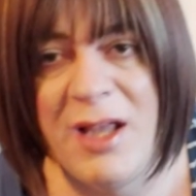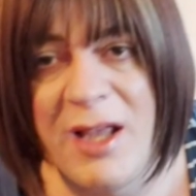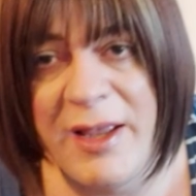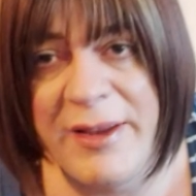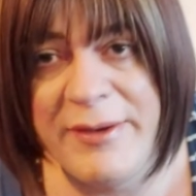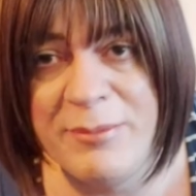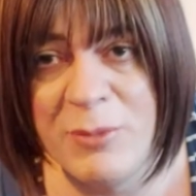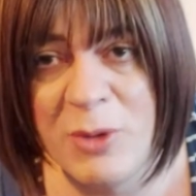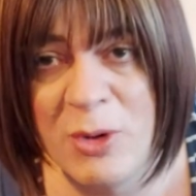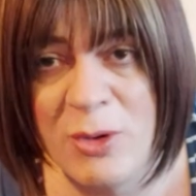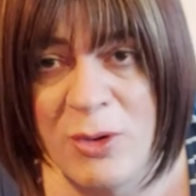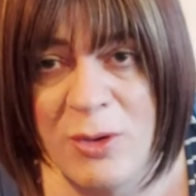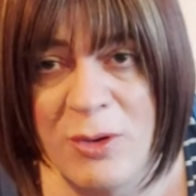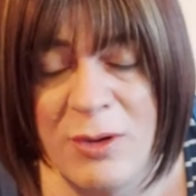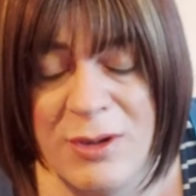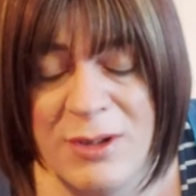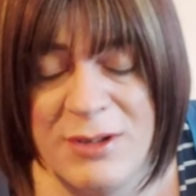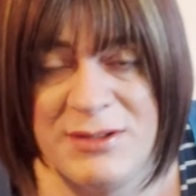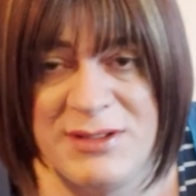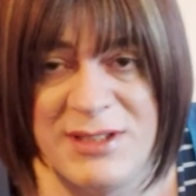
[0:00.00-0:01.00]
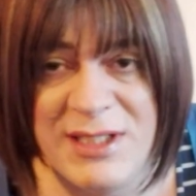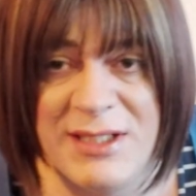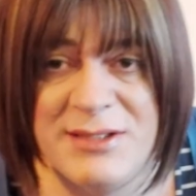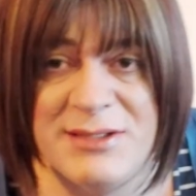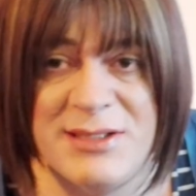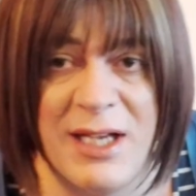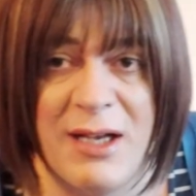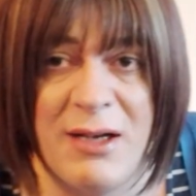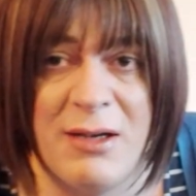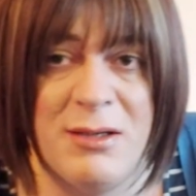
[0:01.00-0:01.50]
in more
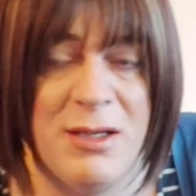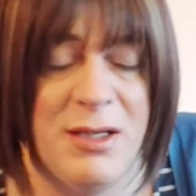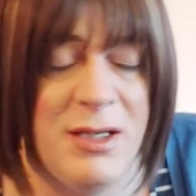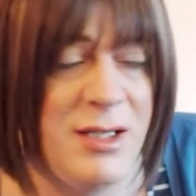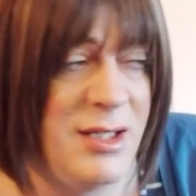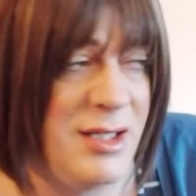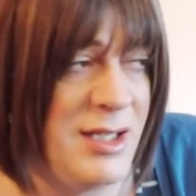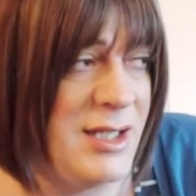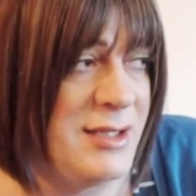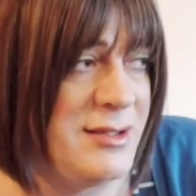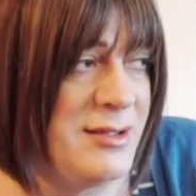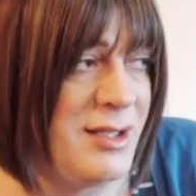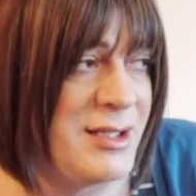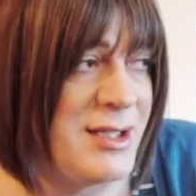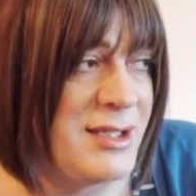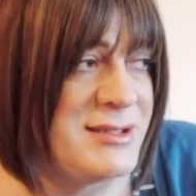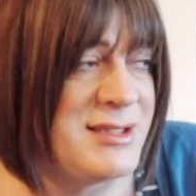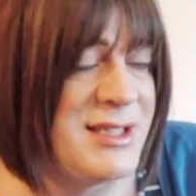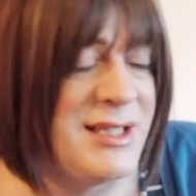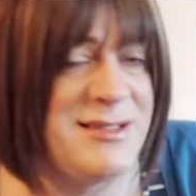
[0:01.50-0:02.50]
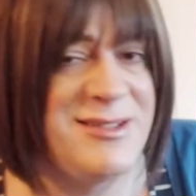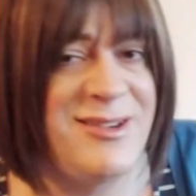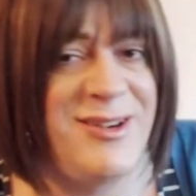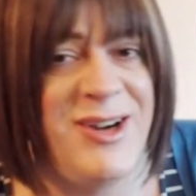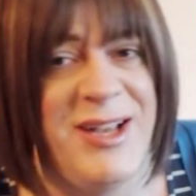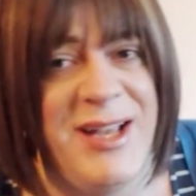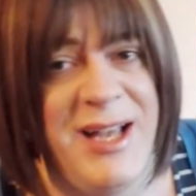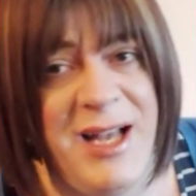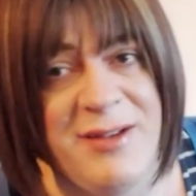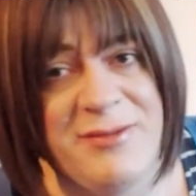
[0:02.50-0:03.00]
detail. And like I said,
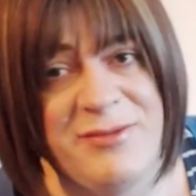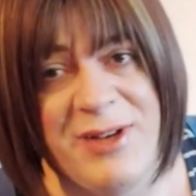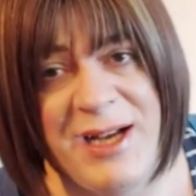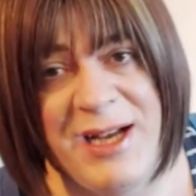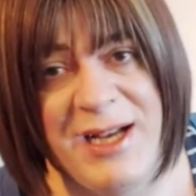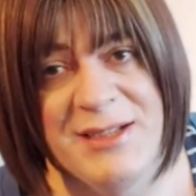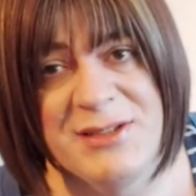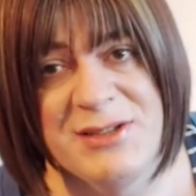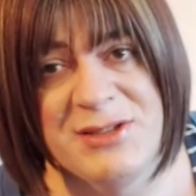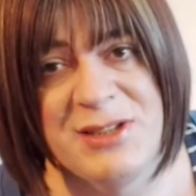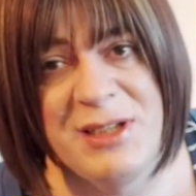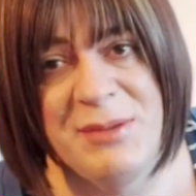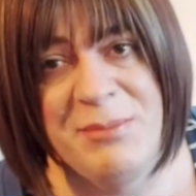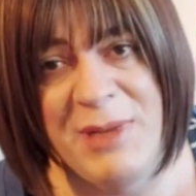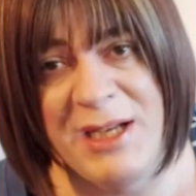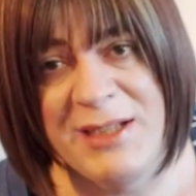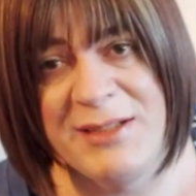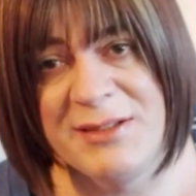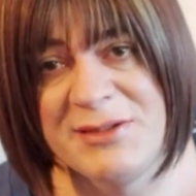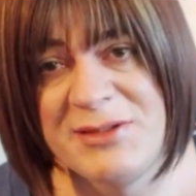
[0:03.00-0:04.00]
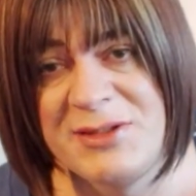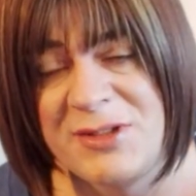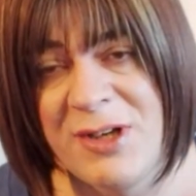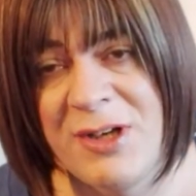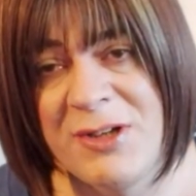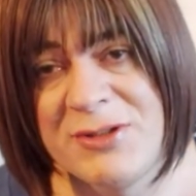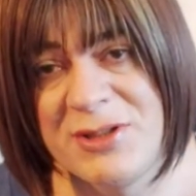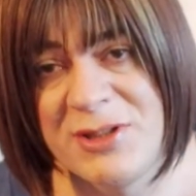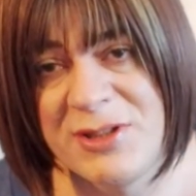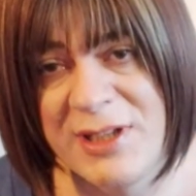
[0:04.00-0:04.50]
I have actually made a
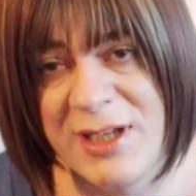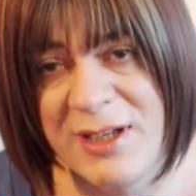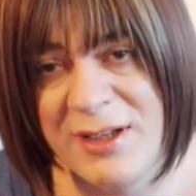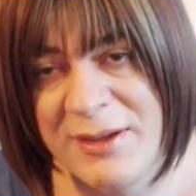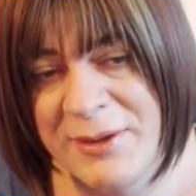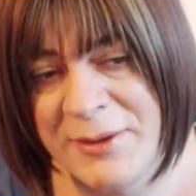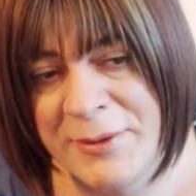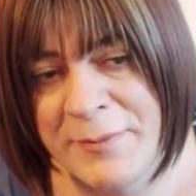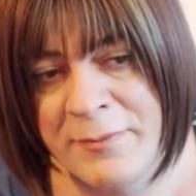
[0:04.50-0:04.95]
start on it,